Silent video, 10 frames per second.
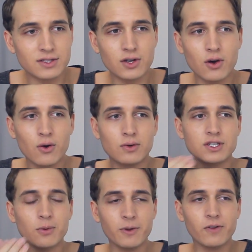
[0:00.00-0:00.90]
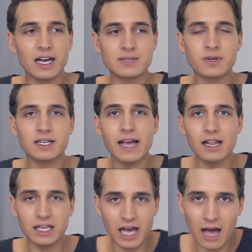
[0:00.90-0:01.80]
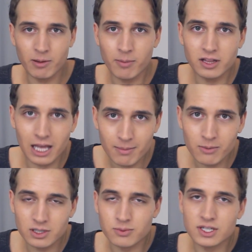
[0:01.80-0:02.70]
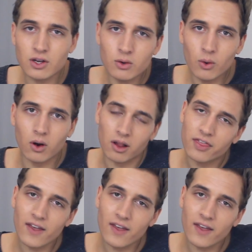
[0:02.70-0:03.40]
So many of you guys were yelling happy birthday at me, which was so cool.